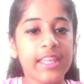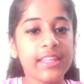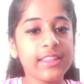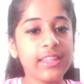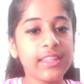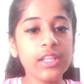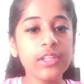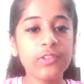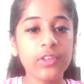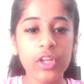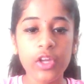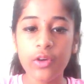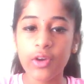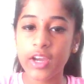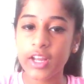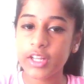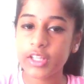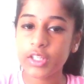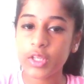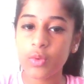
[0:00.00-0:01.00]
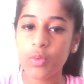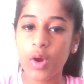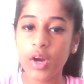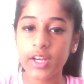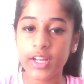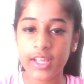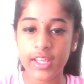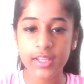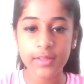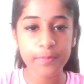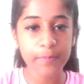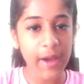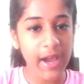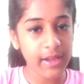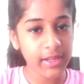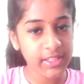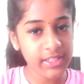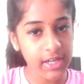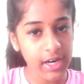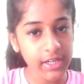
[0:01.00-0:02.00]
In this video, we're going to see what is
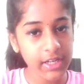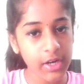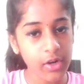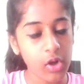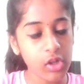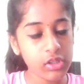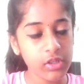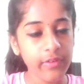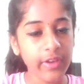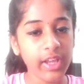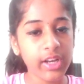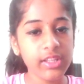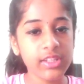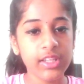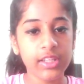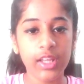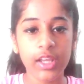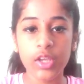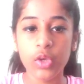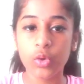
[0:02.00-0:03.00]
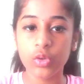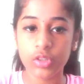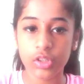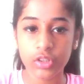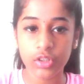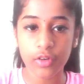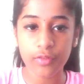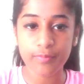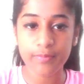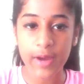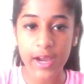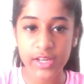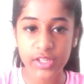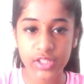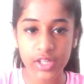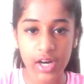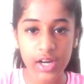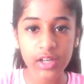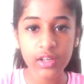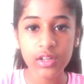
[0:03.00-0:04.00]
pie chart, and also we're going to see the uses of pie
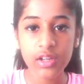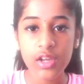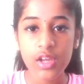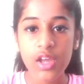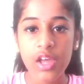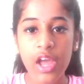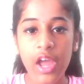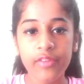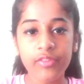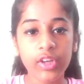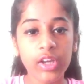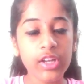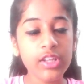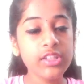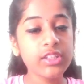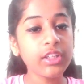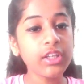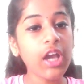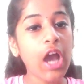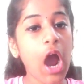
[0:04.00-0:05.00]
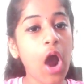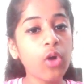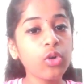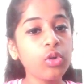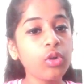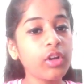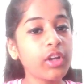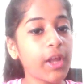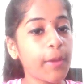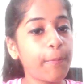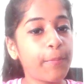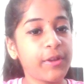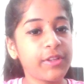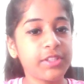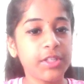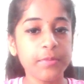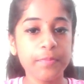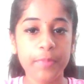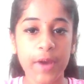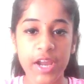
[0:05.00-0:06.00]
chart, and we're going to see how to
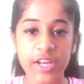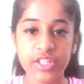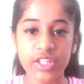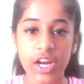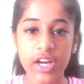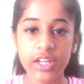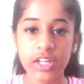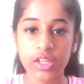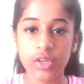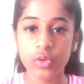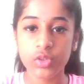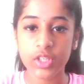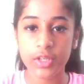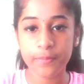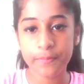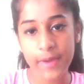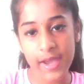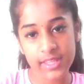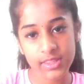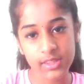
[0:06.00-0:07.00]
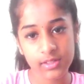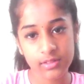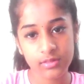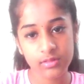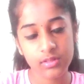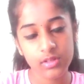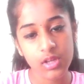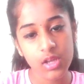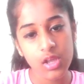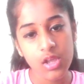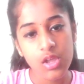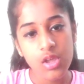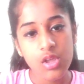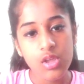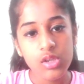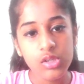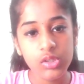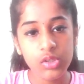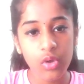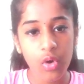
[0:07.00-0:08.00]
represent pie chart using Python.
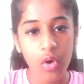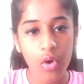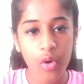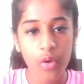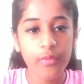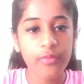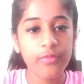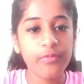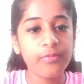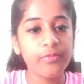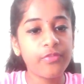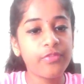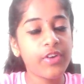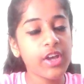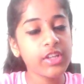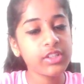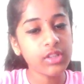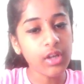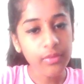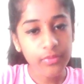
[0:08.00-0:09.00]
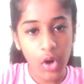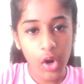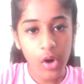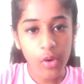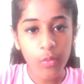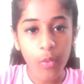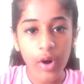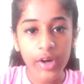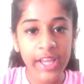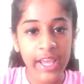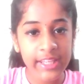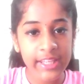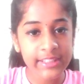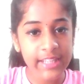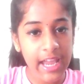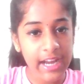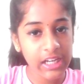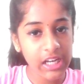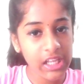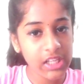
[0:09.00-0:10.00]
So first of all, what
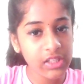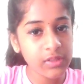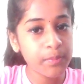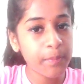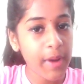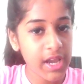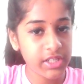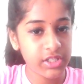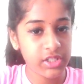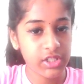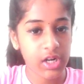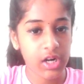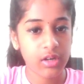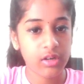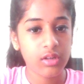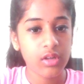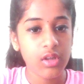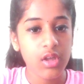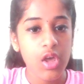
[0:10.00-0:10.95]
exactly is pie chart?